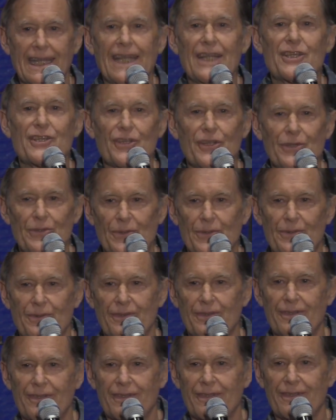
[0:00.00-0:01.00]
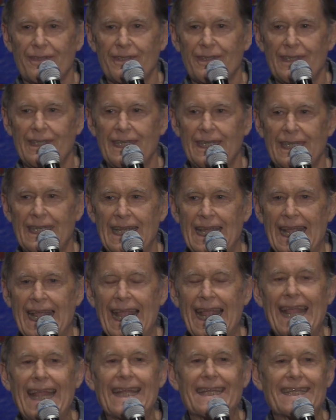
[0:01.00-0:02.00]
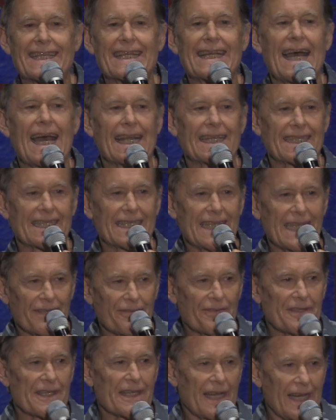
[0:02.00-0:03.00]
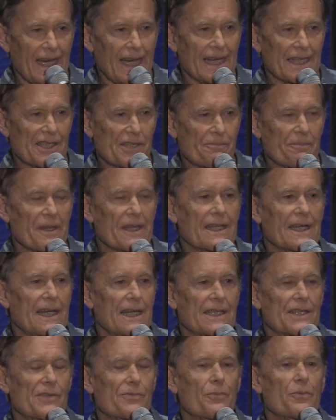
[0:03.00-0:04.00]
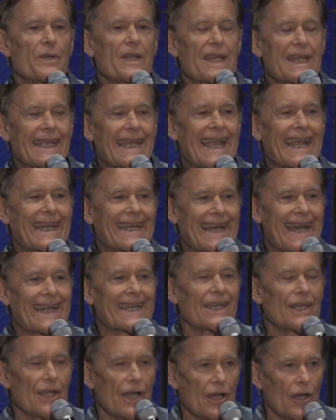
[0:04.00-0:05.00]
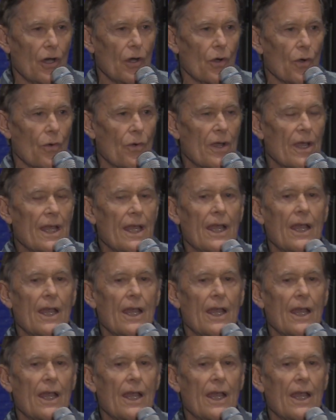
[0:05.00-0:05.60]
It's you. It's God's gift to us because we cannot know